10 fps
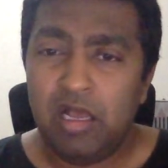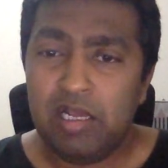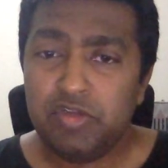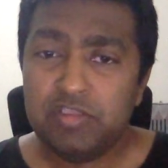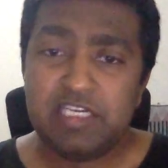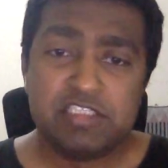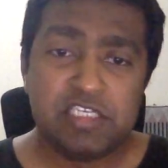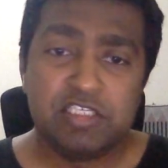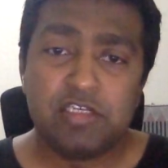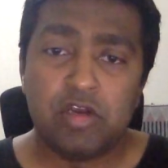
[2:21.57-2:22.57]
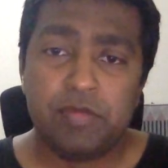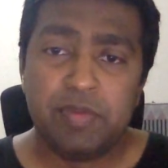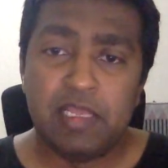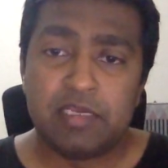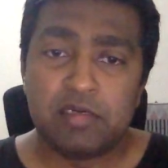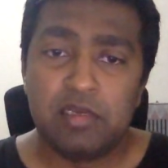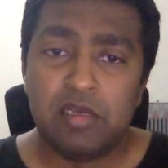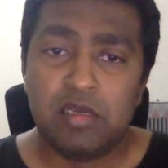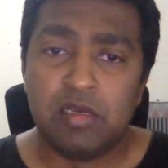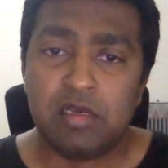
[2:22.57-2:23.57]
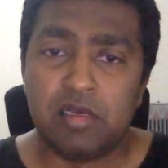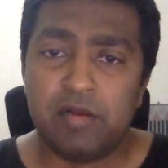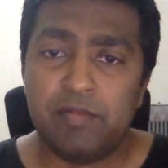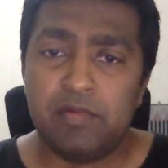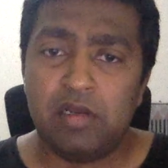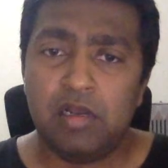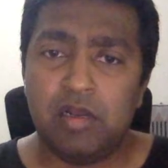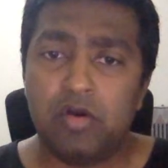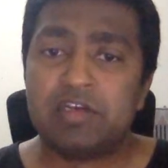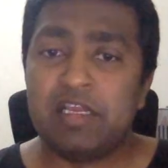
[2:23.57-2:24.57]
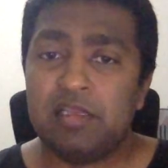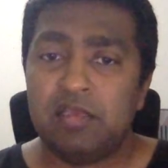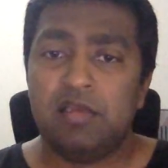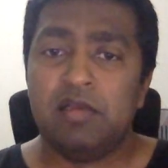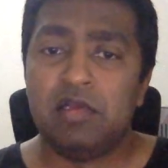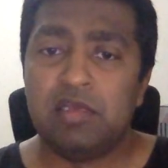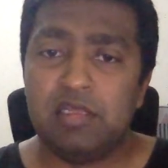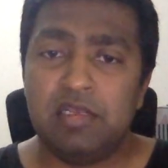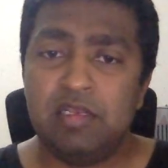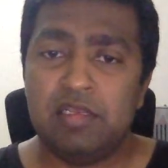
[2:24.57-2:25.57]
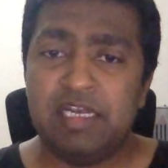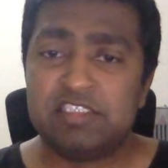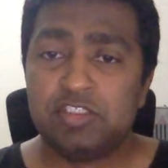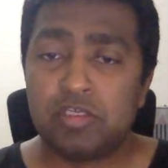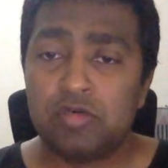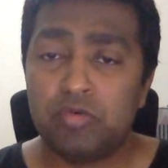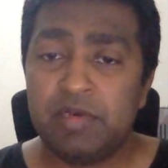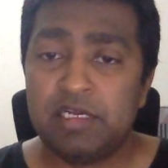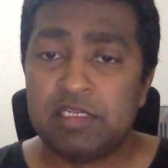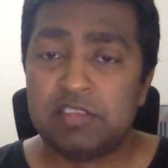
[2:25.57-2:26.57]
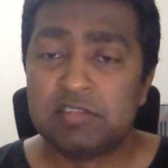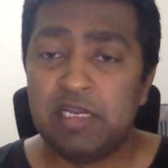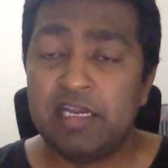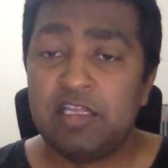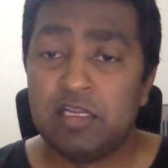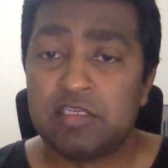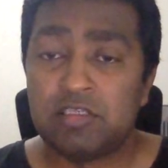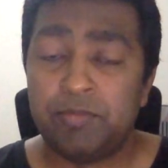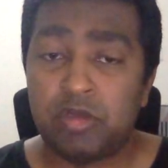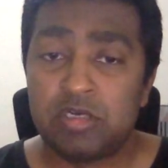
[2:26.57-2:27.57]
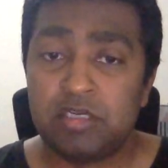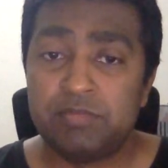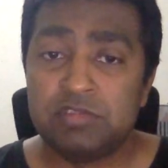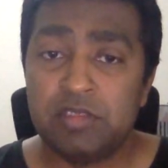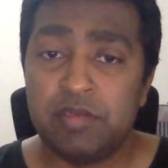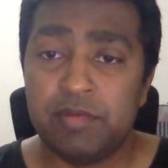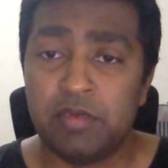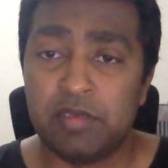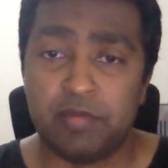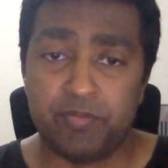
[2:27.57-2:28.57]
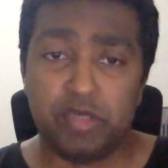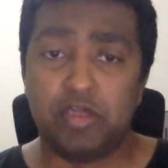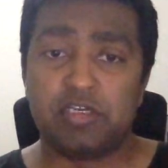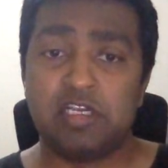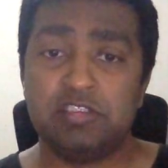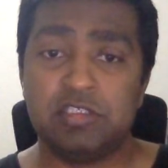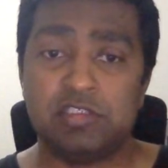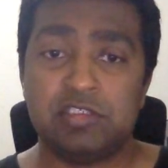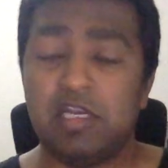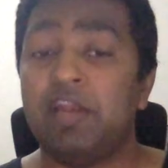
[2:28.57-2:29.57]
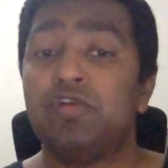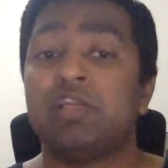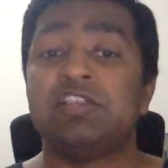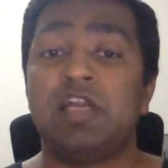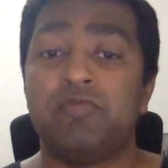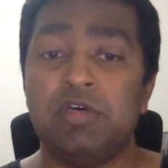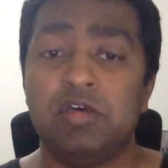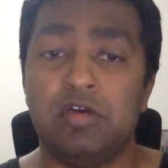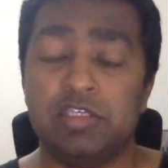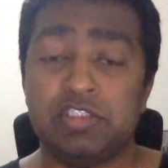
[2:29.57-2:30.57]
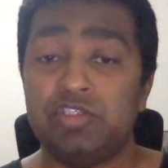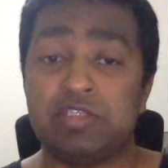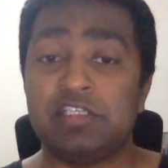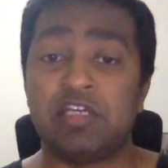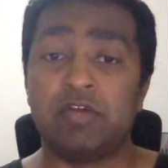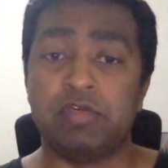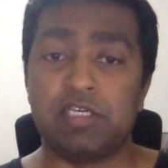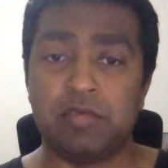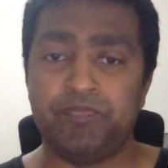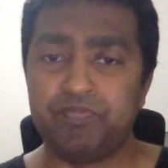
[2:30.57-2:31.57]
The discussion cannot be like, okay, let's install Kubernetes, and here are some Docker images, and you can start working.